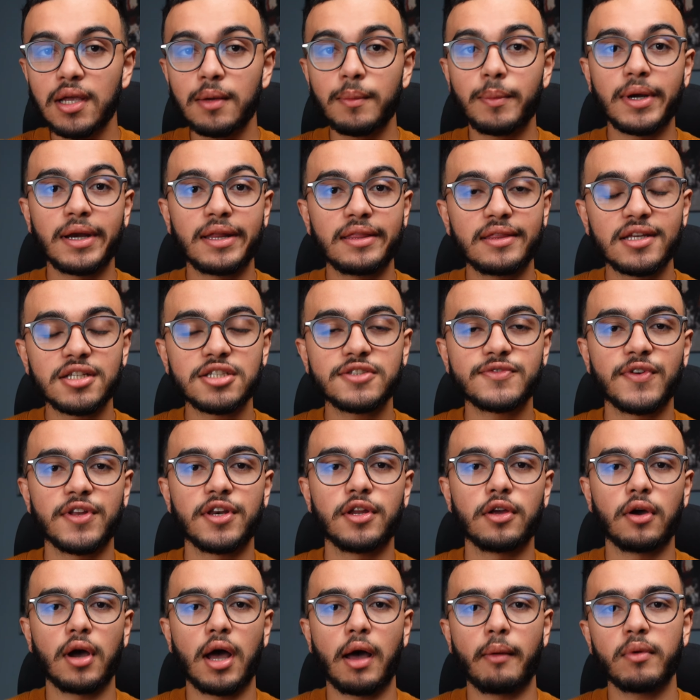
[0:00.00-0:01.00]
but in this
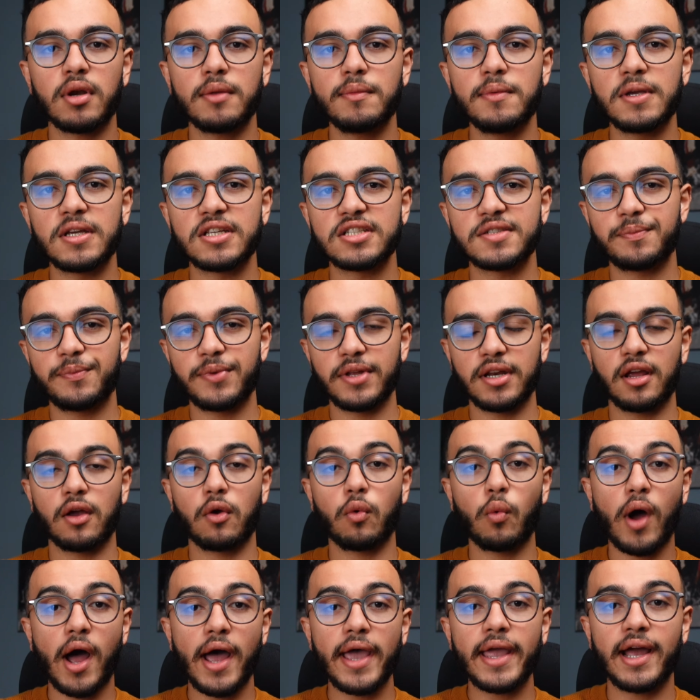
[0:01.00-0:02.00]
video, I'm going to be
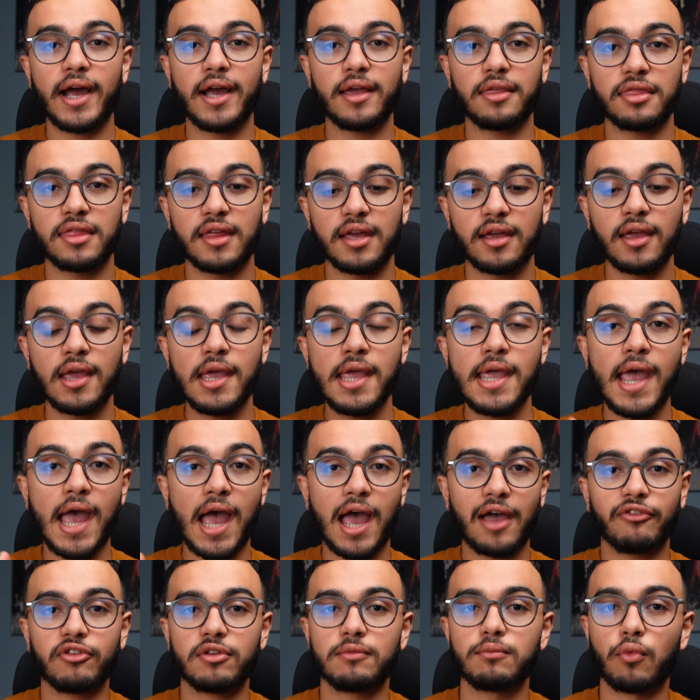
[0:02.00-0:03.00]
explaining why I think
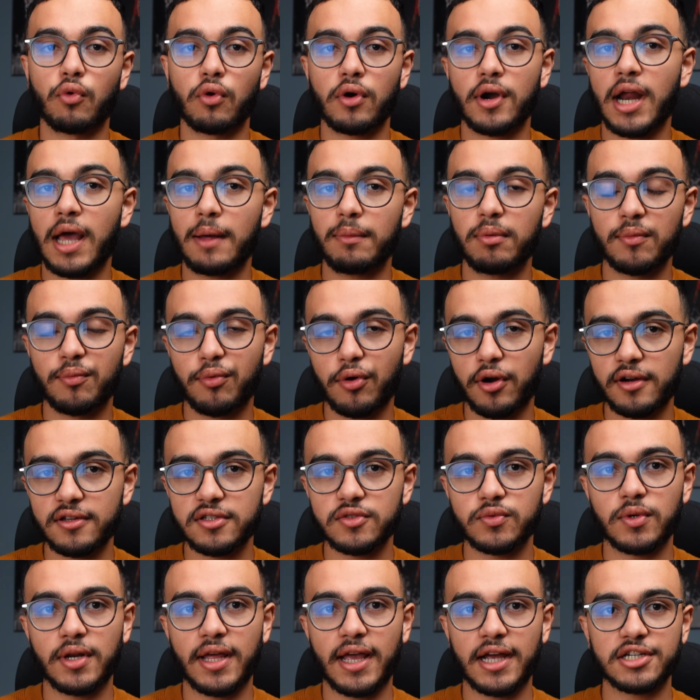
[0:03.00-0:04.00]
having more Apple
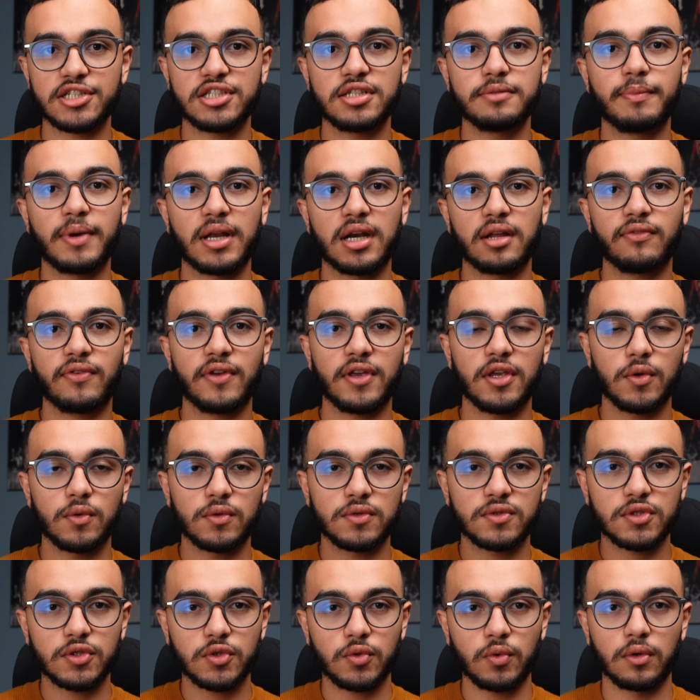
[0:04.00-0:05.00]
products would actually benefit you in
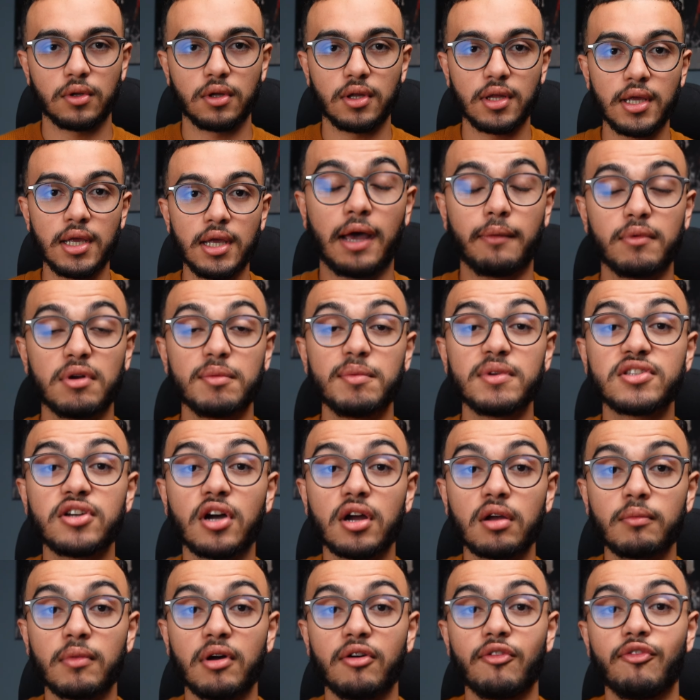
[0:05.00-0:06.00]
school. I'm going to be
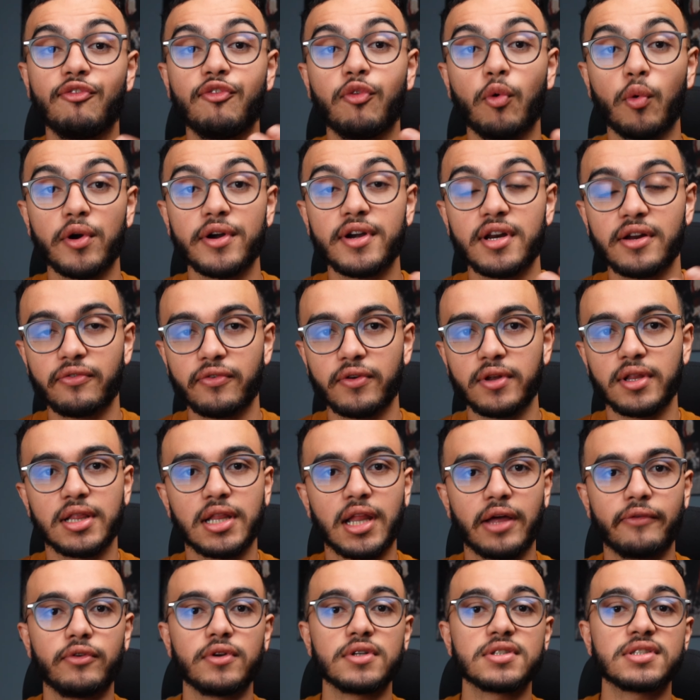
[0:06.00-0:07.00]
talking about 4 different
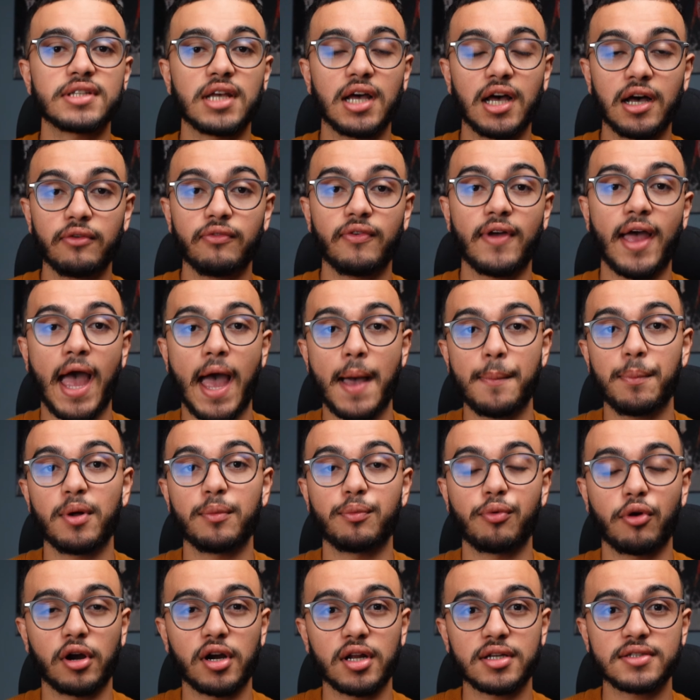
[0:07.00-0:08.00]
levels of Apple
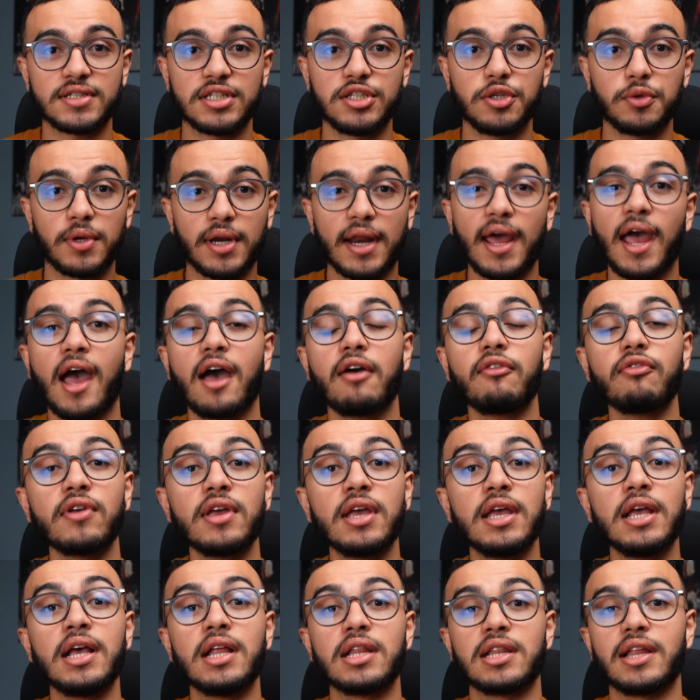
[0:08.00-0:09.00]
products that you could have.
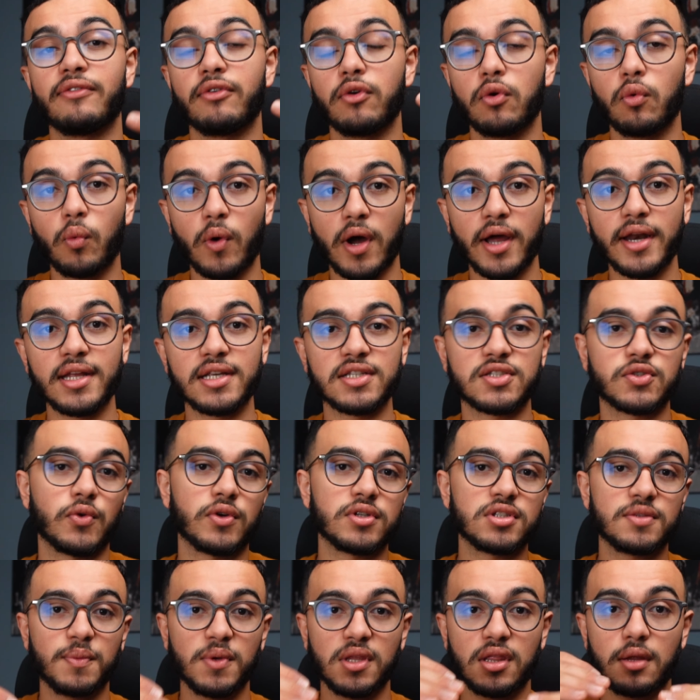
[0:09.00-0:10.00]
Level 1 is
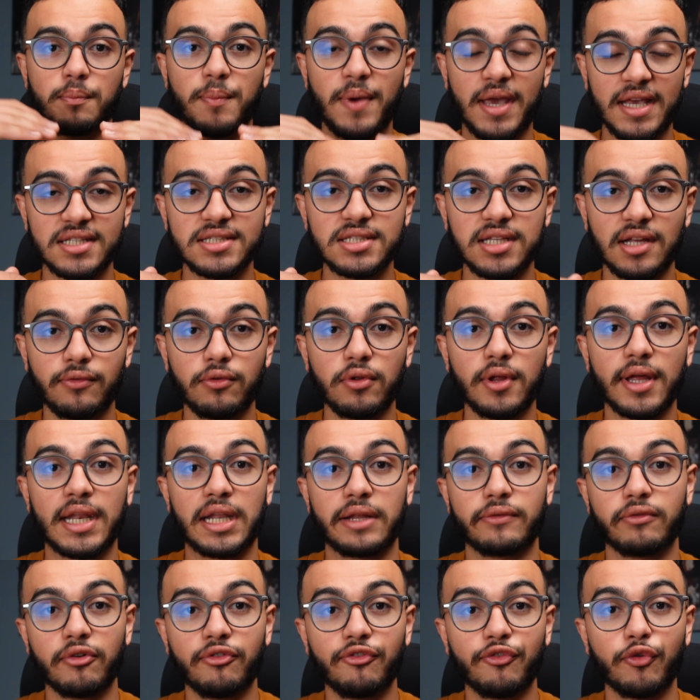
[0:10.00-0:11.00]
going to be the base level, and
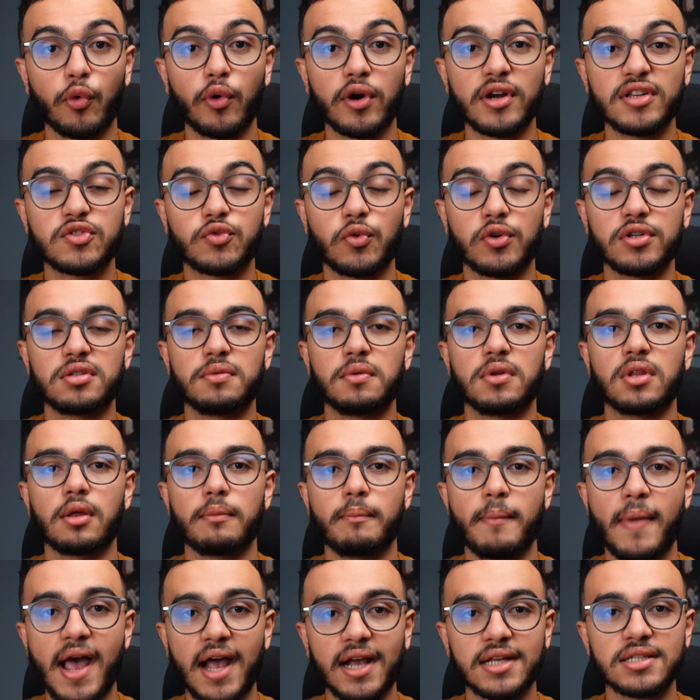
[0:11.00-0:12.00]
level 4 is going to be the
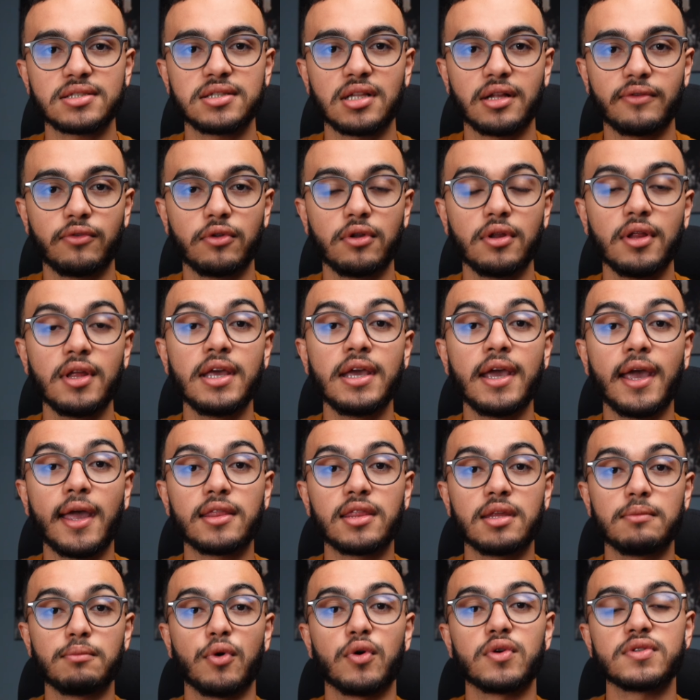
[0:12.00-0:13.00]
max level and
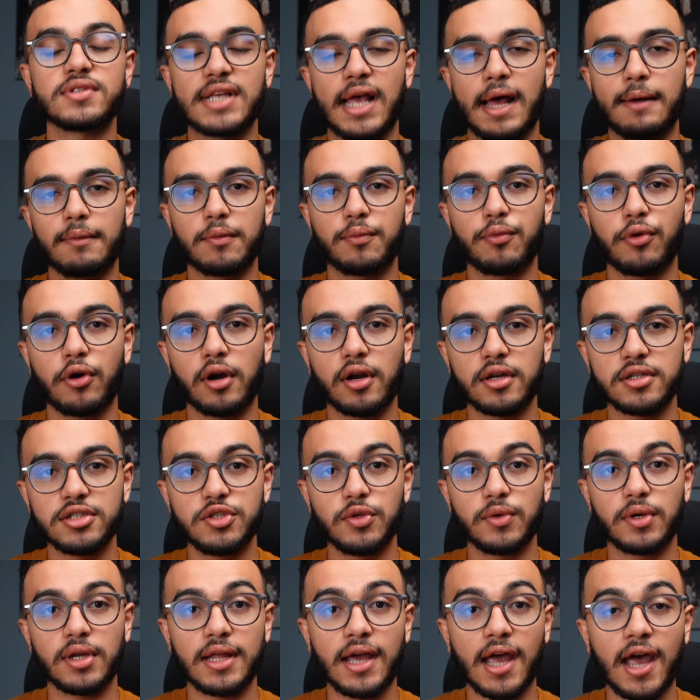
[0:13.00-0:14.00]
the most Apple products
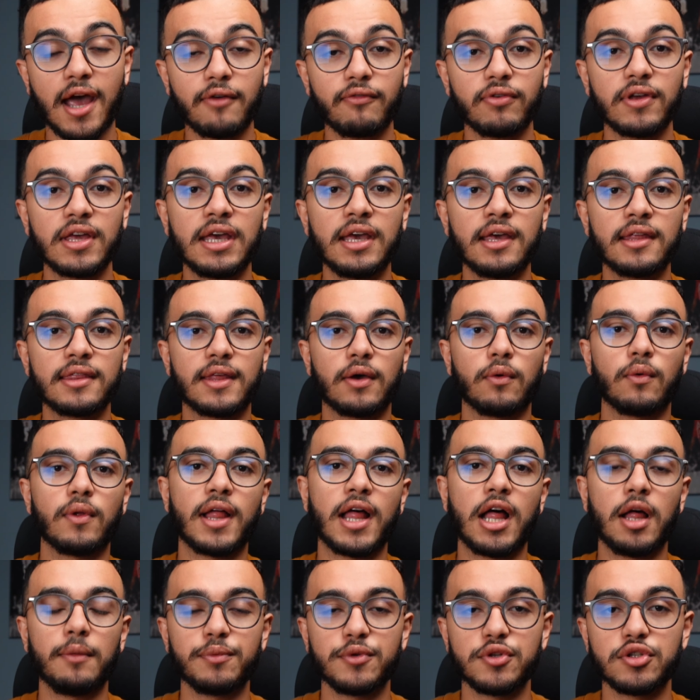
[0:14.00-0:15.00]
you could have that will
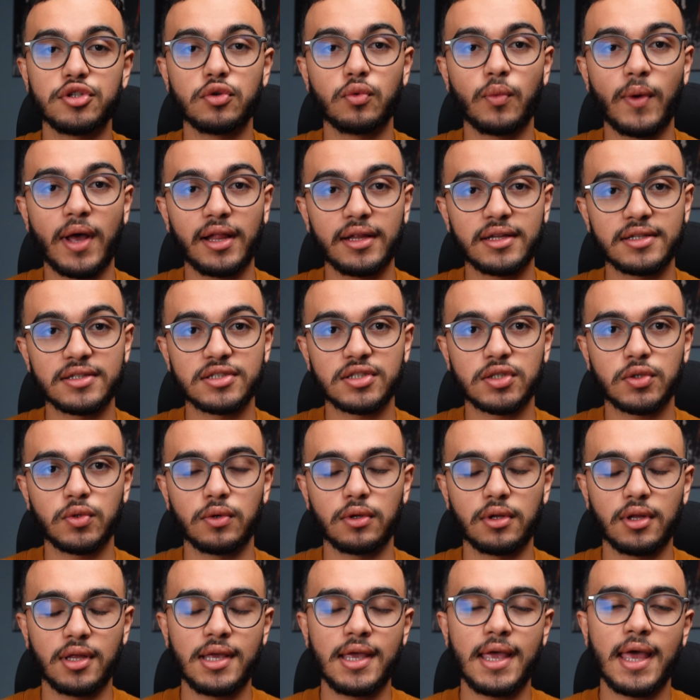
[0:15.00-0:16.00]
help you do well in
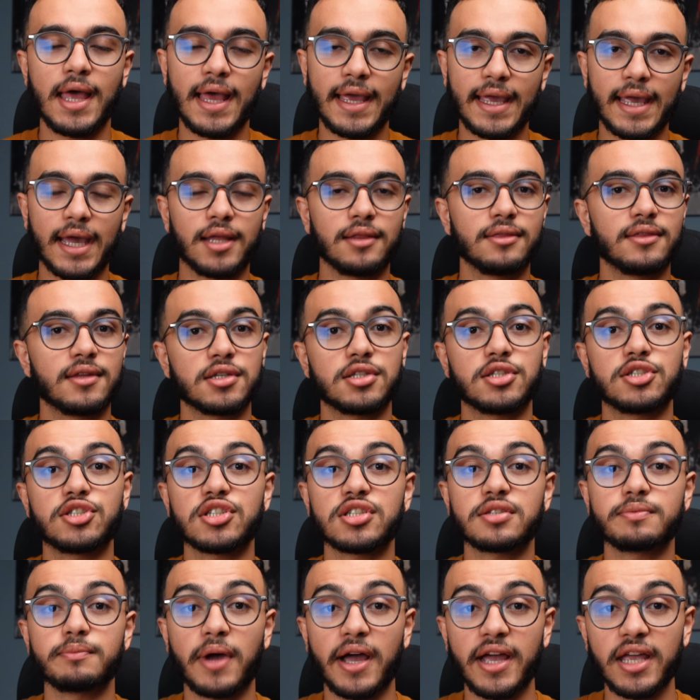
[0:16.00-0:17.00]
school. Again, this is
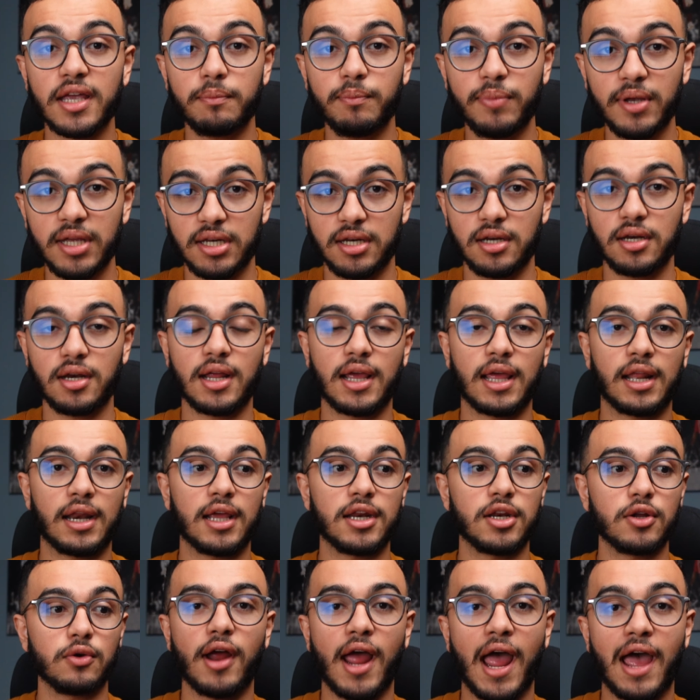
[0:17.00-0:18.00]
just my opinion, and I
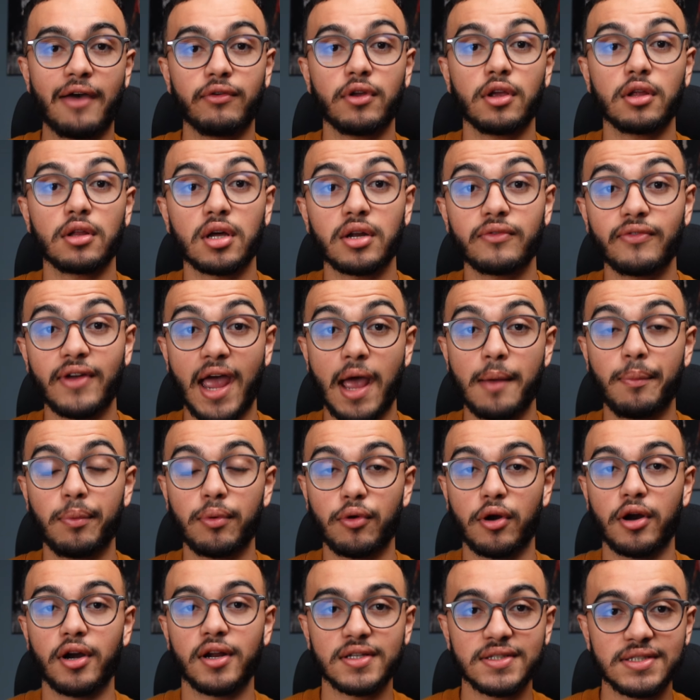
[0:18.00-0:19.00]
know having a lot of Apple
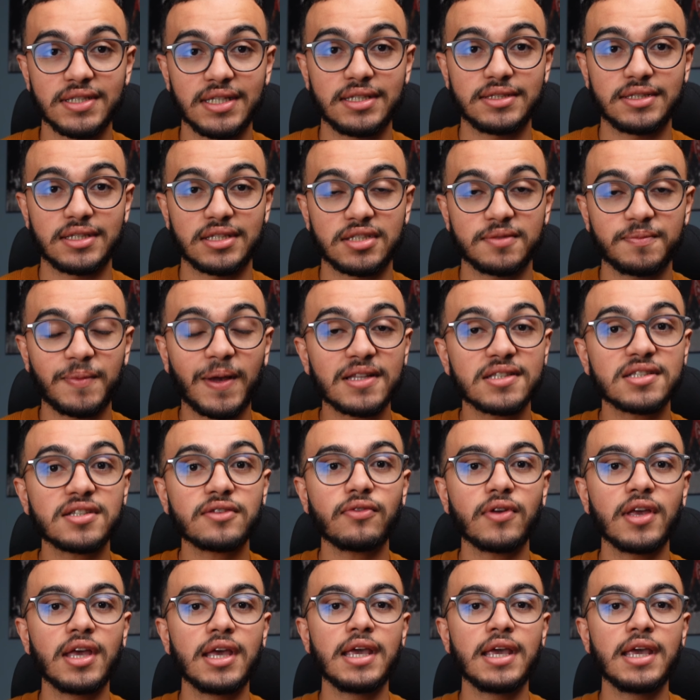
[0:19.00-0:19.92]
products is expensive,